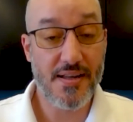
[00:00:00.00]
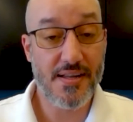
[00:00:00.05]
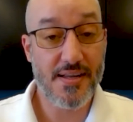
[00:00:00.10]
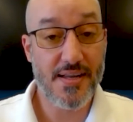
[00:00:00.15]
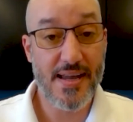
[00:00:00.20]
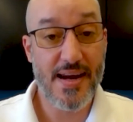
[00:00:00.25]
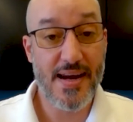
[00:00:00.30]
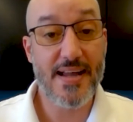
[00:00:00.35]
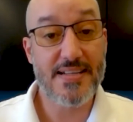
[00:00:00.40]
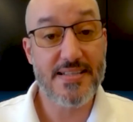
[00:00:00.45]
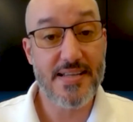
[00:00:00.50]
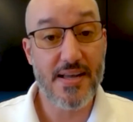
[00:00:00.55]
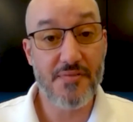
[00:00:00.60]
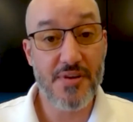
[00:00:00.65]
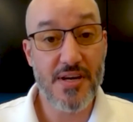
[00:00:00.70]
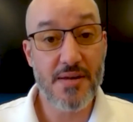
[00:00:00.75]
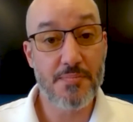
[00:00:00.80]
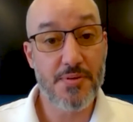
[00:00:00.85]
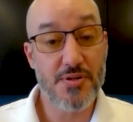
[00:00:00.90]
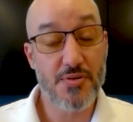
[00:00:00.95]

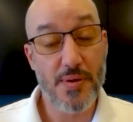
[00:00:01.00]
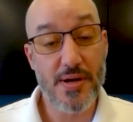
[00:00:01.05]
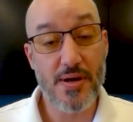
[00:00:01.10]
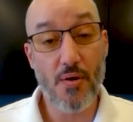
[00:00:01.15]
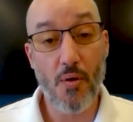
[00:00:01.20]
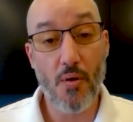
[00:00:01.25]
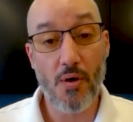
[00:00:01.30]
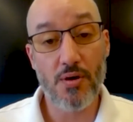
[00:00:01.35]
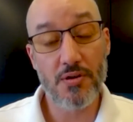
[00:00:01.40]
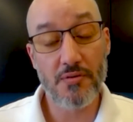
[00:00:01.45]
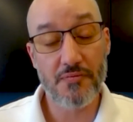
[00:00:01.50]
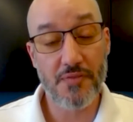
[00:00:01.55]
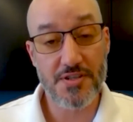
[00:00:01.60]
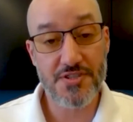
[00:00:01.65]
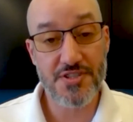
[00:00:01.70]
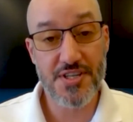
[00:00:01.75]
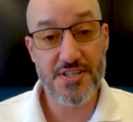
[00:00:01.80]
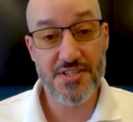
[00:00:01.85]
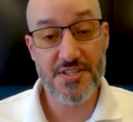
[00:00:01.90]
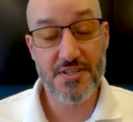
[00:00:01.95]
connectivity between all of our
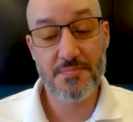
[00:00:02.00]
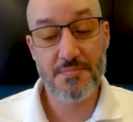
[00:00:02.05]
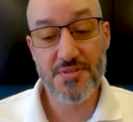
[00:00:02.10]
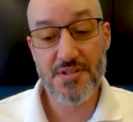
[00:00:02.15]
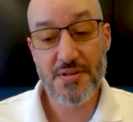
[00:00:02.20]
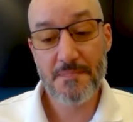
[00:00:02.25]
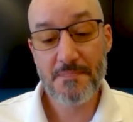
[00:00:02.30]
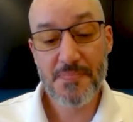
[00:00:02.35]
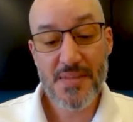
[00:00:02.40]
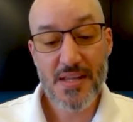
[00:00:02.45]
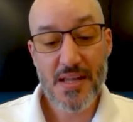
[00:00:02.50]
systems,